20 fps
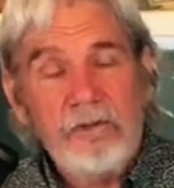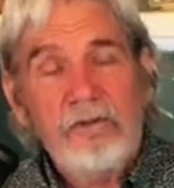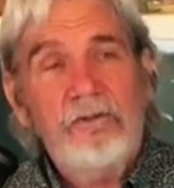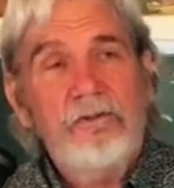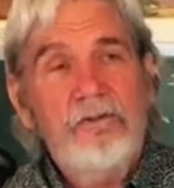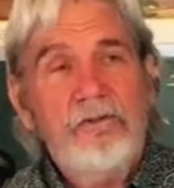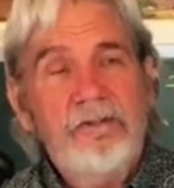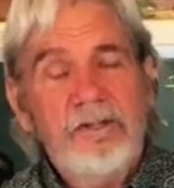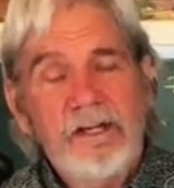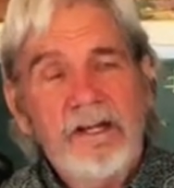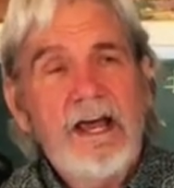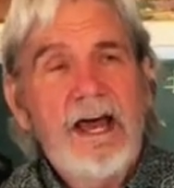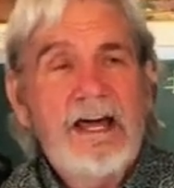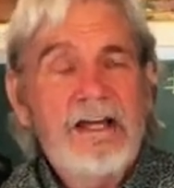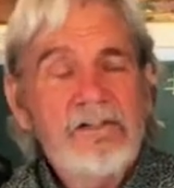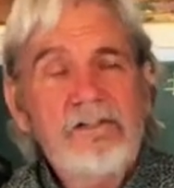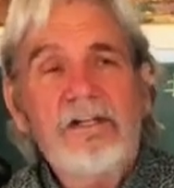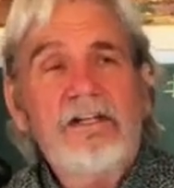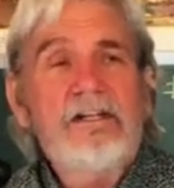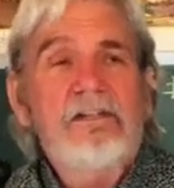that you
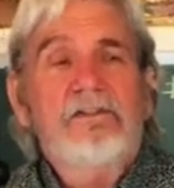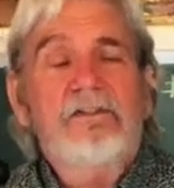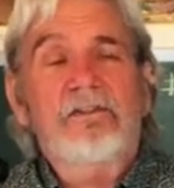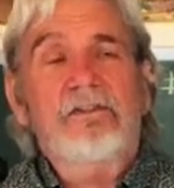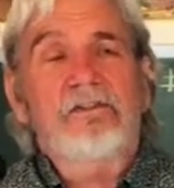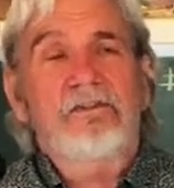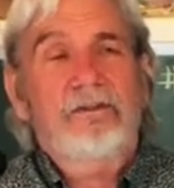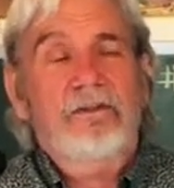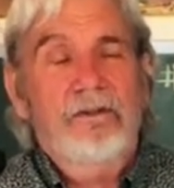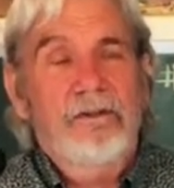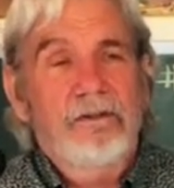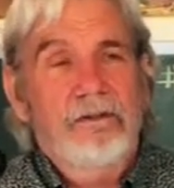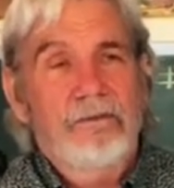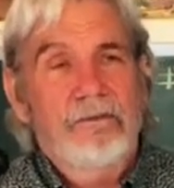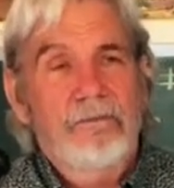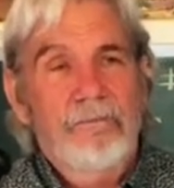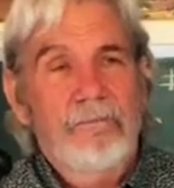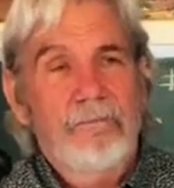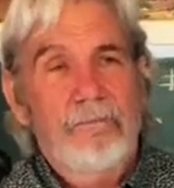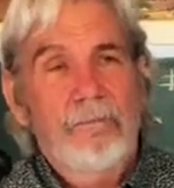deny Jesus.
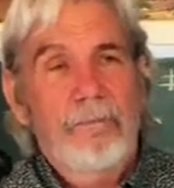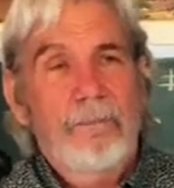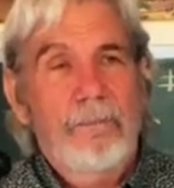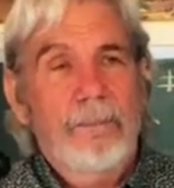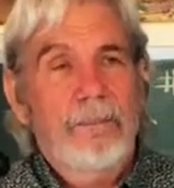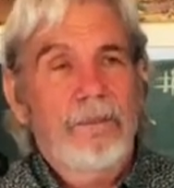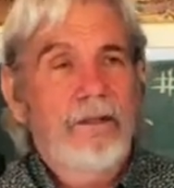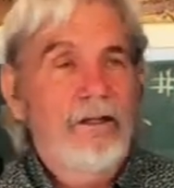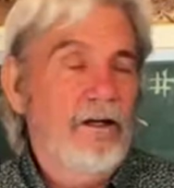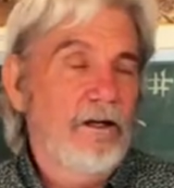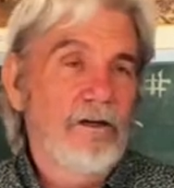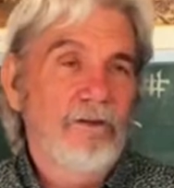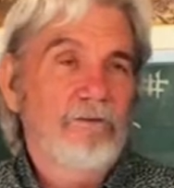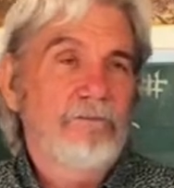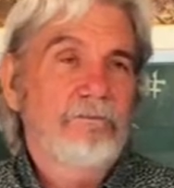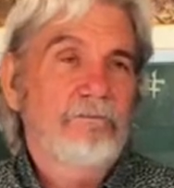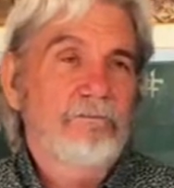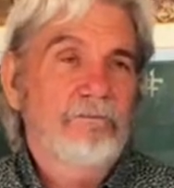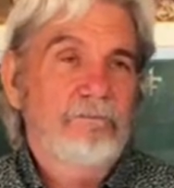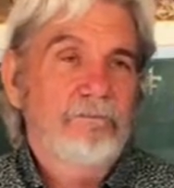You know.